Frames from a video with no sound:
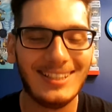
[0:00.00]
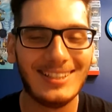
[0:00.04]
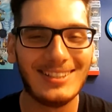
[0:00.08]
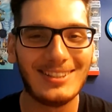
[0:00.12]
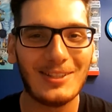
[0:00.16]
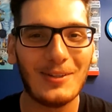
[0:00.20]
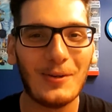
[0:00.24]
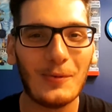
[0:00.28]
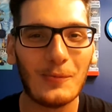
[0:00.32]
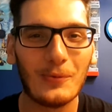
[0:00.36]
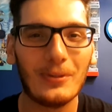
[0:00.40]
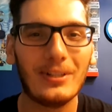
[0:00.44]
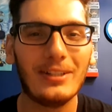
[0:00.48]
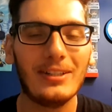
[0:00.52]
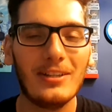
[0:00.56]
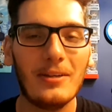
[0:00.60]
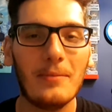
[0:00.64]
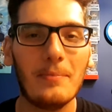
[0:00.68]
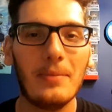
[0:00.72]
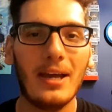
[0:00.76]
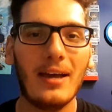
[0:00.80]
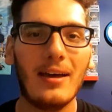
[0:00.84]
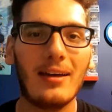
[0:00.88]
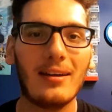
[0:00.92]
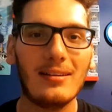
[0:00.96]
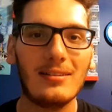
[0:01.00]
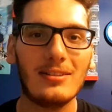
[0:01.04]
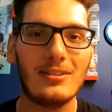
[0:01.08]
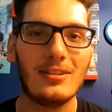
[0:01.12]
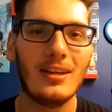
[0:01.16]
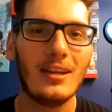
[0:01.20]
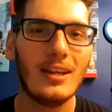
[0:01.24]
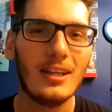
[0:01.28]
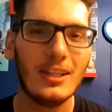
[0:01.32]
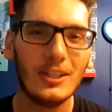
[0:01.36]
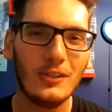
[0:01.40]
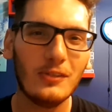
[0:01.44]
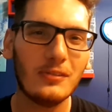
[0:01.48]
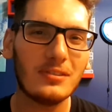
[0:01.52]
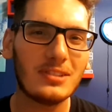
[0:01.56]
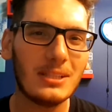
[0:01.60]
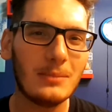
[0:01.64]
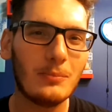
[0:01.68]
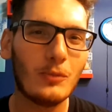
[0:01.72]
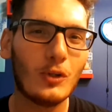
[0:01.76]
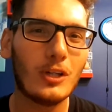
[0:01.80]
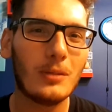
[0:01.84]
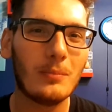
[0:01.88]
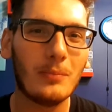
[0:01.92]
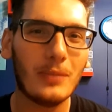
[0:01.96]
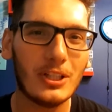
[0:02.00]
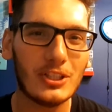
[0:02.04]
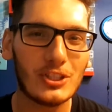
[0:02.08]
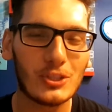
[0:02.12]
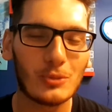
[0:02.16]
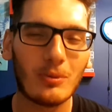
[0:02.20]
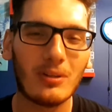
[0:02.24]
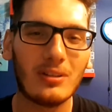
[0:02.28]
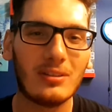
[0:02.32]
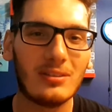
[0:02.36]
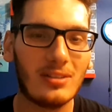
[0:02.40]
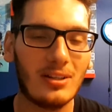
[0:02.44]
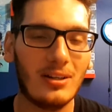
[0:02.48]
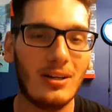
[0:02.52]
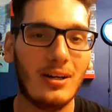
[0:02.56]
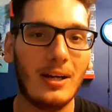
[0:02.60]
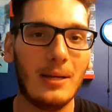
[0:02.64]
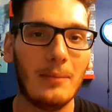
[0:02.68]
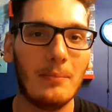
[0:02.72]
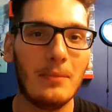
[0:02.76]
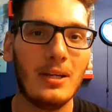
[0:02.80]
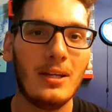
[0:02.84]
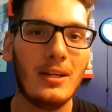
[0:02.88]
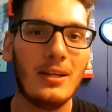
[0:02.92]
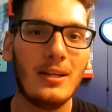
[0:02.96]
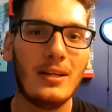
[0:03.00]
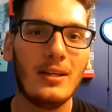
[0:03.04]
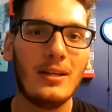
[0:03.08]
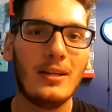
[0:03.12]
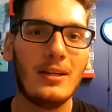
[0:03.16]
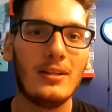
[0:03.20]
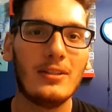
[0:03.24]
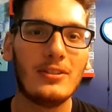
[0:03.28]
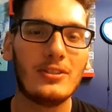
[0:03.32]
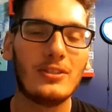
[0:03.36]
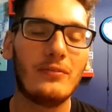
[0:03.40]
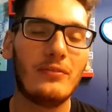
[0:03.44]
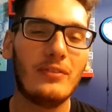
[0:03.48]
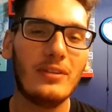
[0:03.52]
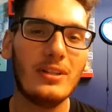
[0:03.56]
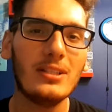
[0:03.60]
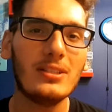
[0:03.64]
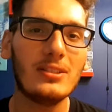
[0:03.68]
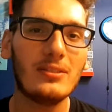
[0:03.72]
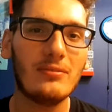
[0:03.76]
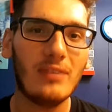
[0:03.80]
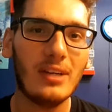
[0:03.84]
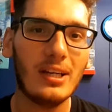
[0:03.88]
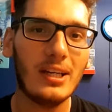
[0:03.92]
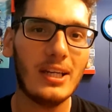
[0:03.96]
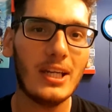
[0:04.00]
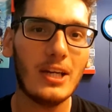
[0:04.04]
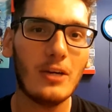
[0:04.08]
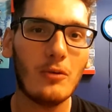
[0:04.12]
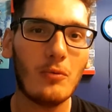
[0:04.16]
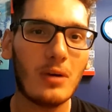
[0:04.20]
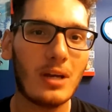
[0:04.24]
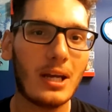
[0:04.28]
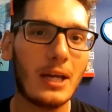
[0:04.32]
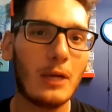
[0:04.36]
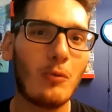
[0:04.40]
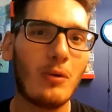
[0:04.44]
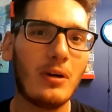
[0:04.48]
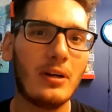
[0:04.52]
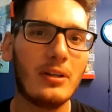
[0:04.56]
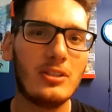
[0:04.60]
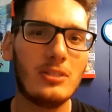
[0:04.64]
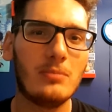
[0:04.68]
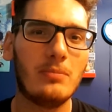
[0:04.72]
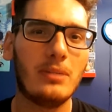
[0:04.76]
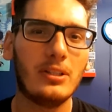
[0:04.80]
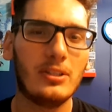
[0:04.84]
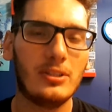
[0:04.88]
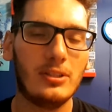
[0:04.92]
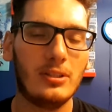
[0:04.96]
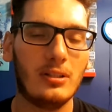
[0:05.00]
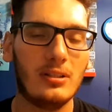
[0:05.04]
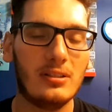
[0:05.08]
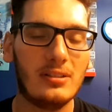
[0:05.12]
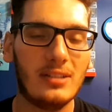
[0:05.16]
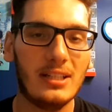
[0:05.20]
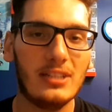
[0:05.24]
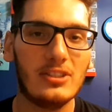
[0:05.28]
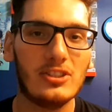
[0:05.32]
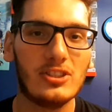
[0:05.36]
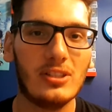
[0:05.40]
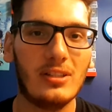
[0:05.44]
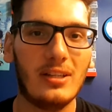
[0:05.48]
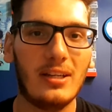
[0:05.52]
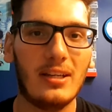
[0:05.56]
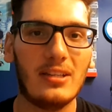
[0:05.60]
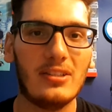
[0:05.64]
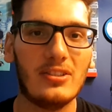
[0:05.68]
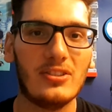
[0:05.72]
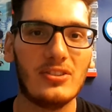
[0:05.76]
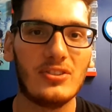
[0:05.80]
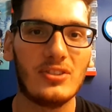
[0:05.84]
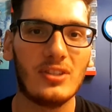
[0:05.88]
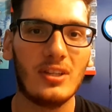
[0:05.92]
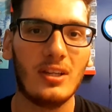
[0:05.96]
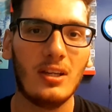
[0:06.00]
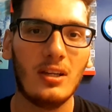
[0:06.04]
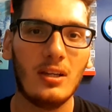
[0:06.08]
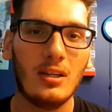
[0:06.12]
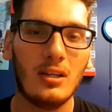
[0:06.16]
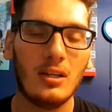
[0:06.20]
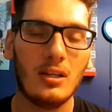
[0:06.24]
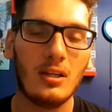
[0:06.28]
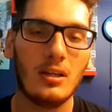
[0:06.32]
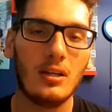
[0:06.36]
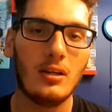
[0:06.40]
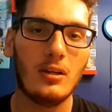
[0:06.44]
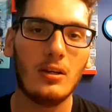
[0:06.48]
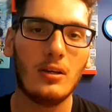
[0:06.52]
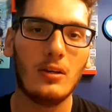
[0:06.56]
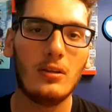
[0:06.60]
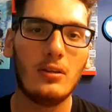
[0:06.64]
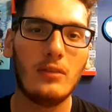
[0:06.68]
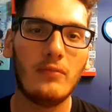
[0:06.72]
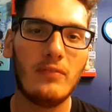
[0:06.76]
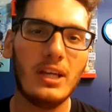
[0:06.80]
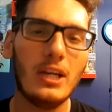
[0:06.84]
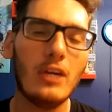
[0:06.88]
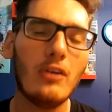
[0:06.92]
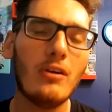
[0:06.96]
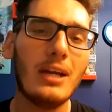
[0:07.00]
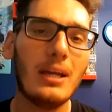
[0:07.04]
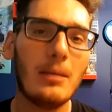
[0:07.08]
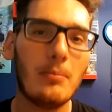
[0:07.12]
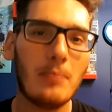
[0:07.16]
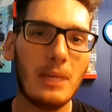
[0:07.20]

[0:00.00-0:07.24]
don't worry about it. You'll see more merch with time. So for this video, what I wanted to bring to your attention is the video I